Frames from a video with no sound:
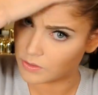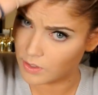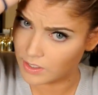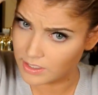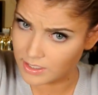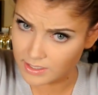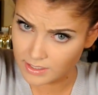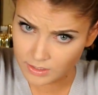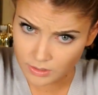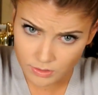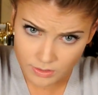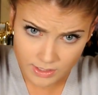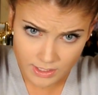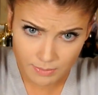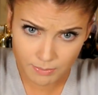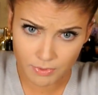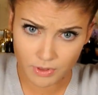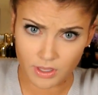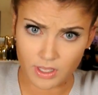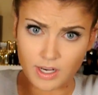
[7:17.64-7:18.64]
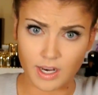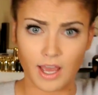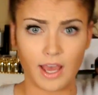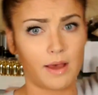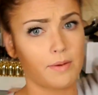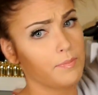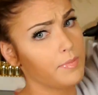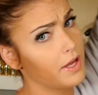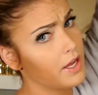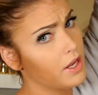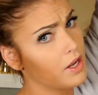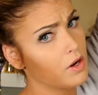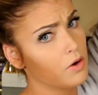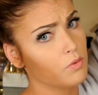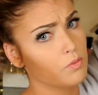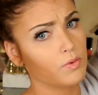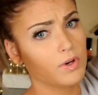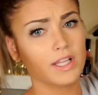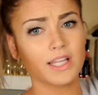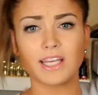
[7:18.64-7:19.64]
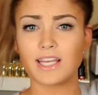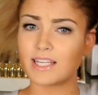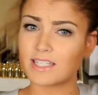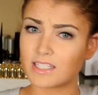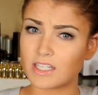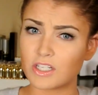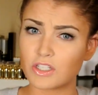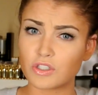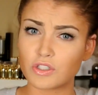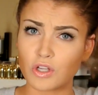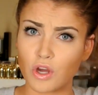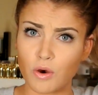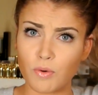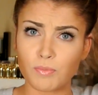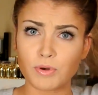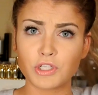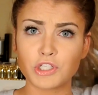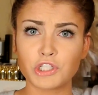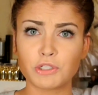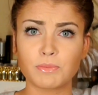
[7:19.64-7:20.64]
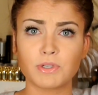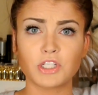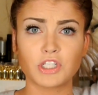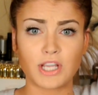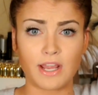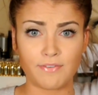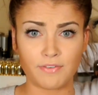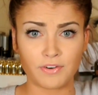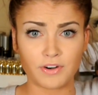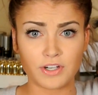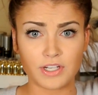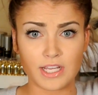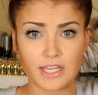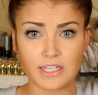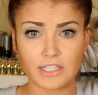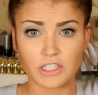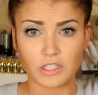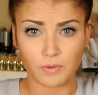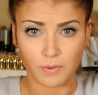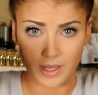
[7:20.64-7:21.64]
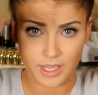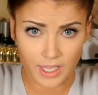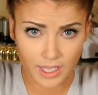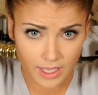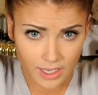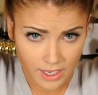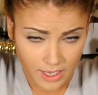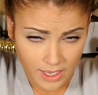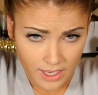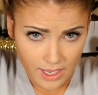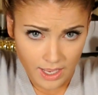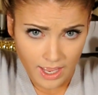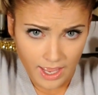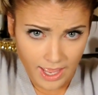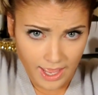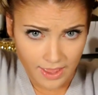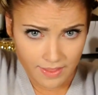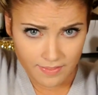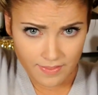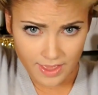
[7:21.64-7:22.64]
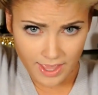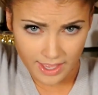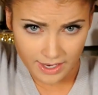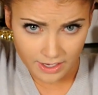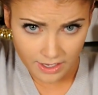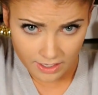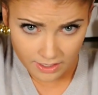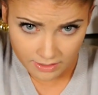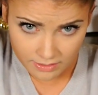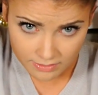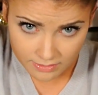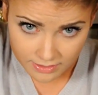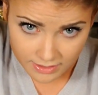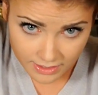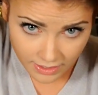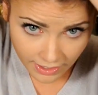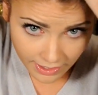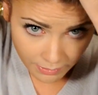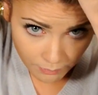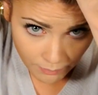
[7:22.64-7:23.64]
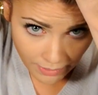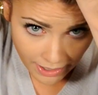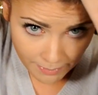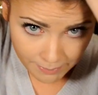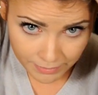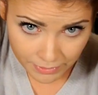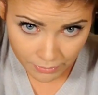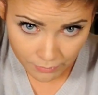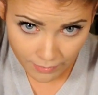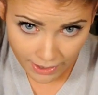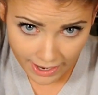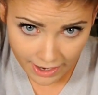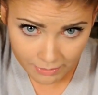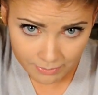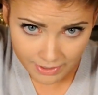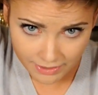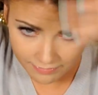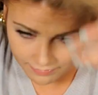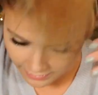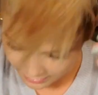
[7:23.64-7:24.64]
so I just loosely pull it up. Really easy. Don't put too much effort into it. And then, sorry, wrap it around my